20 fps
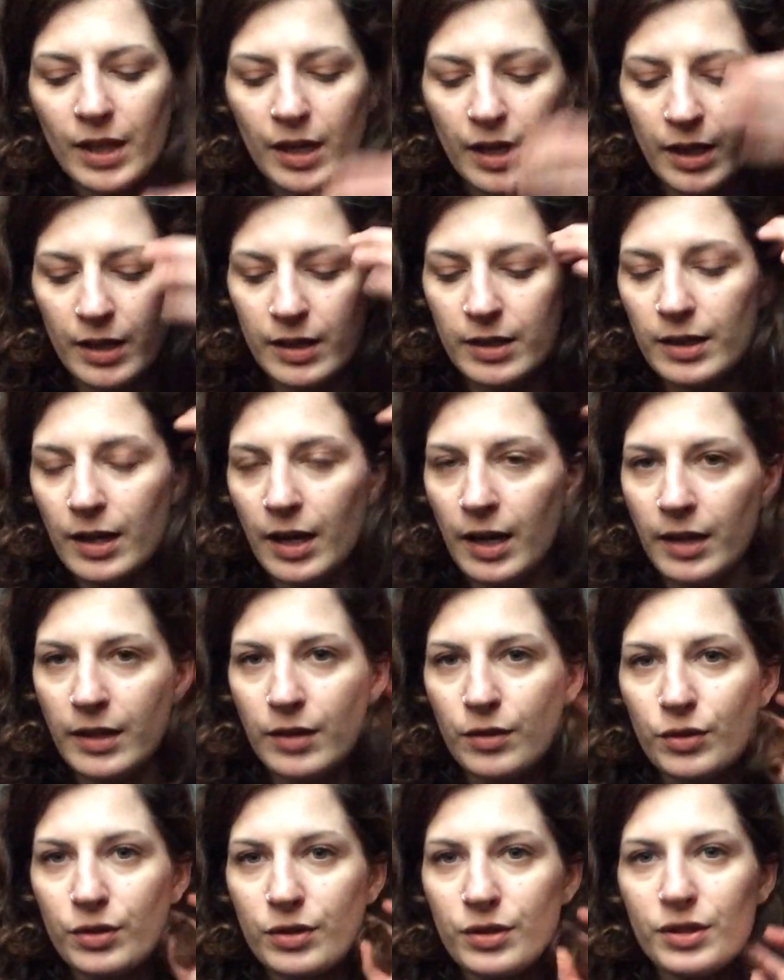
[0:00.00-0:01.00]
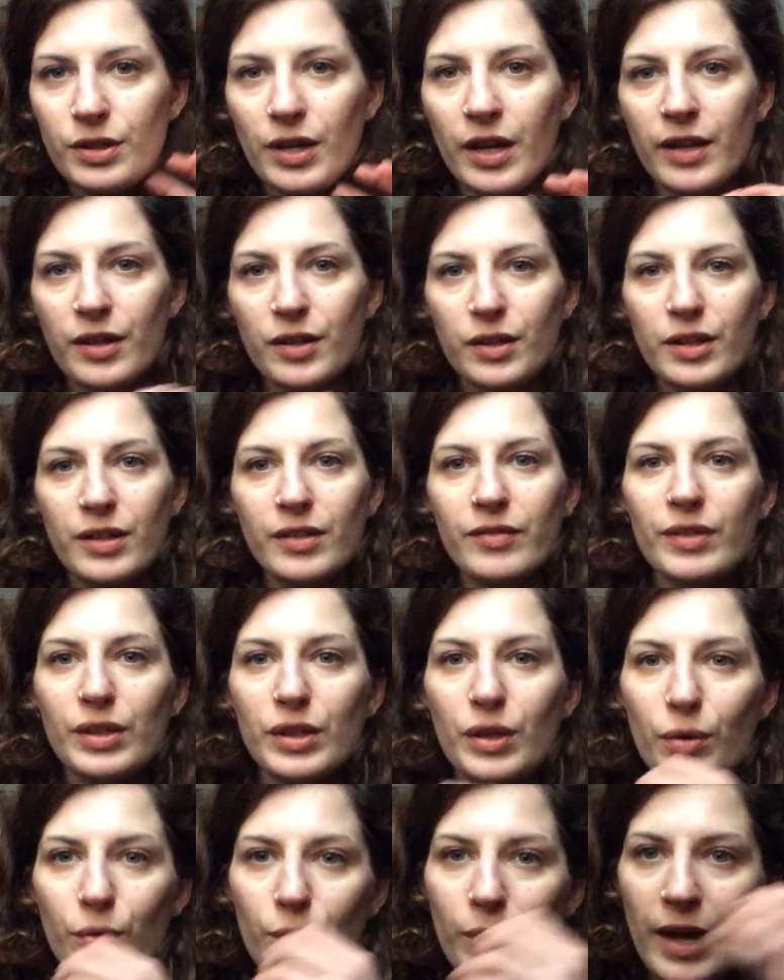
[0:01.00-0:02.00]
and I don't even
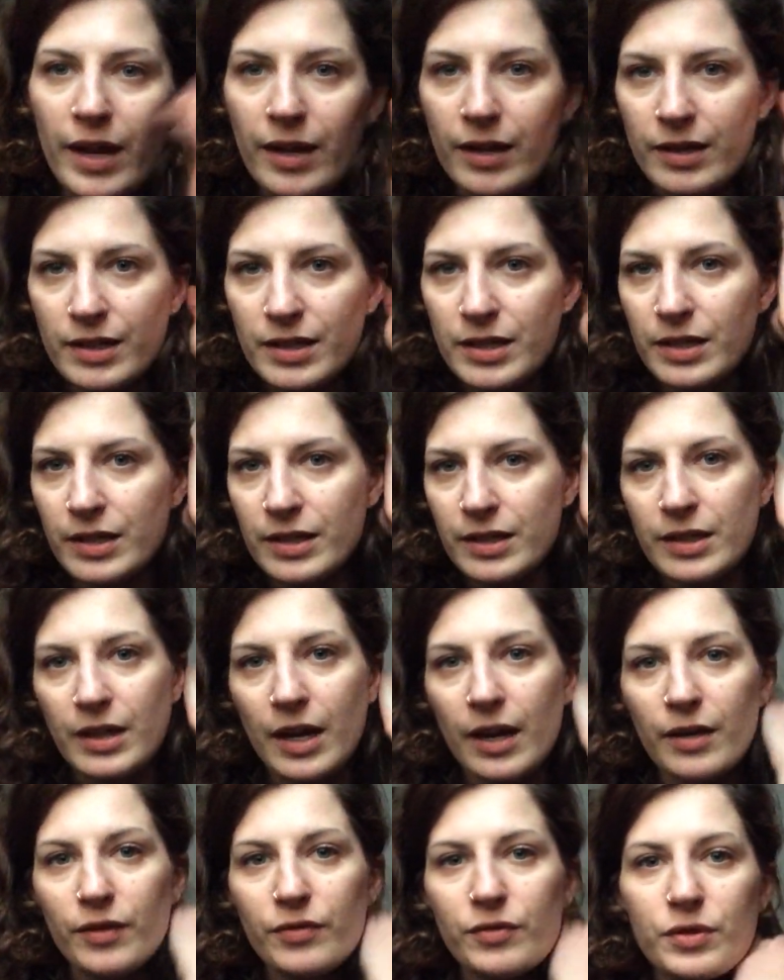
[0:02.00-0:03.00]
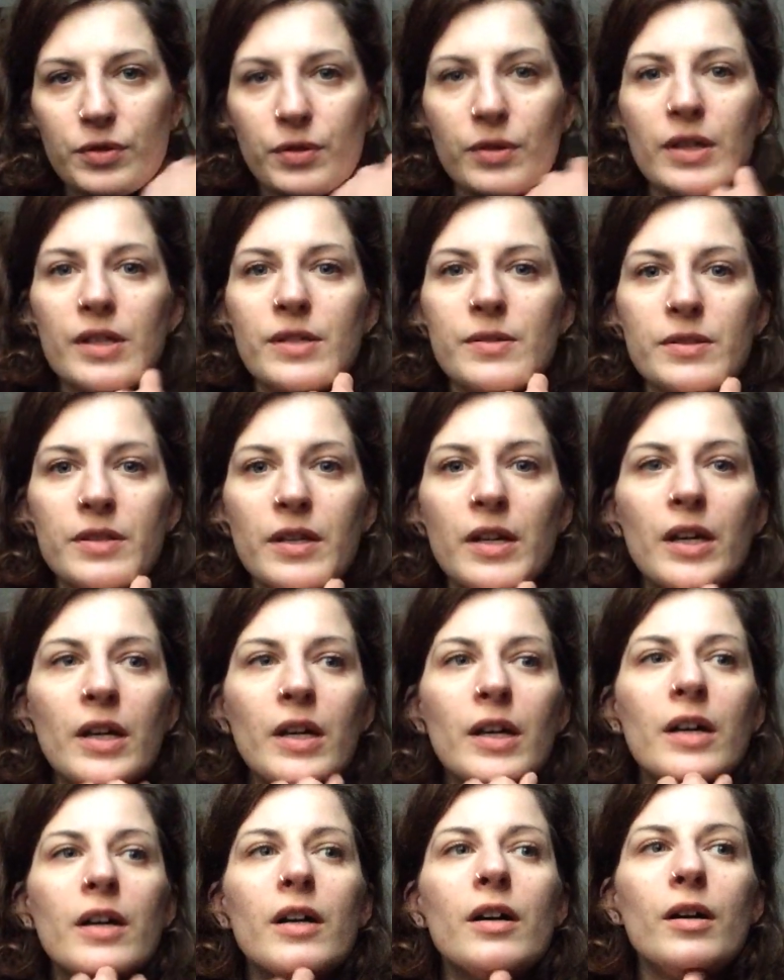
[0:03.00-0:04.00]
know when. It kind of took us
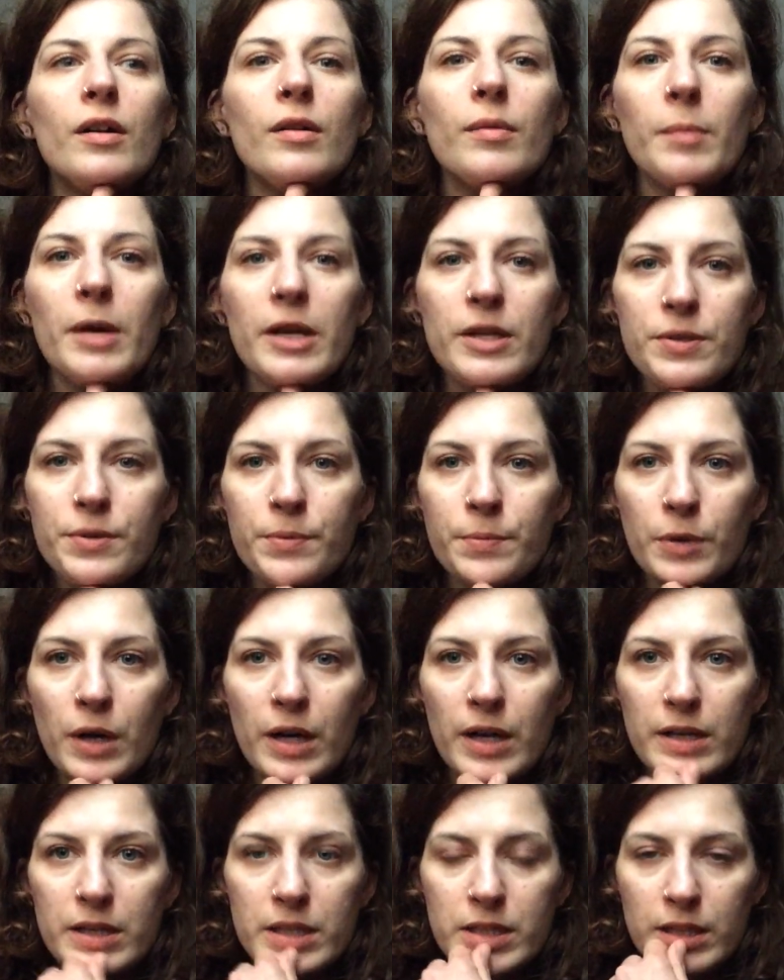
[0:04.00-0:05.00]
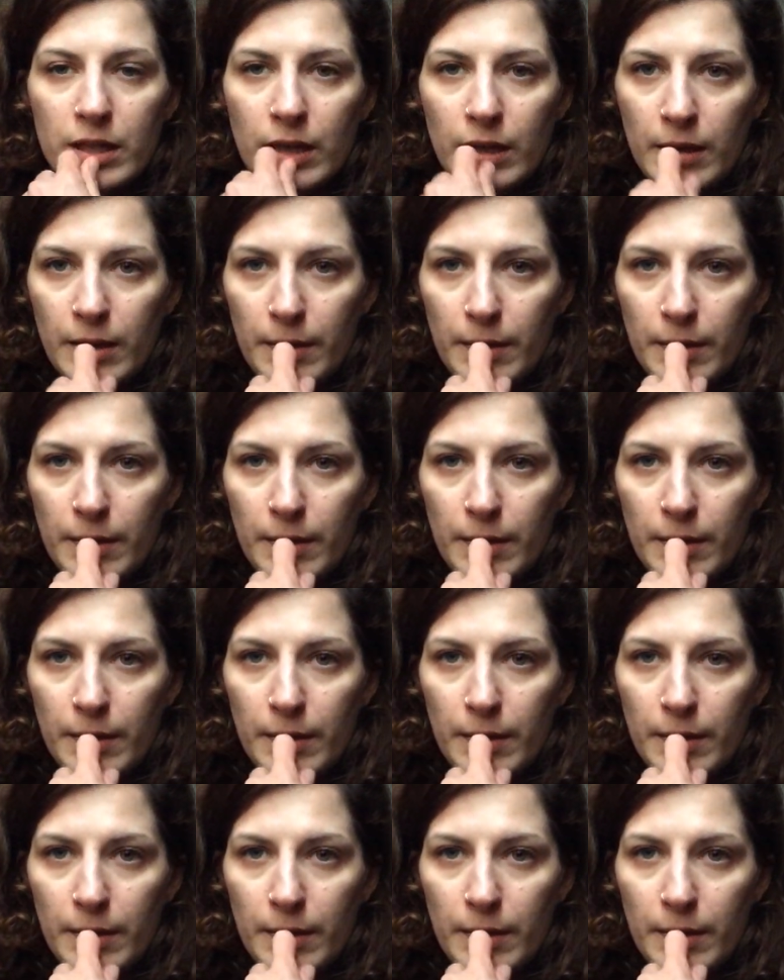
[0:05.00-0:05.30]
all by surprise.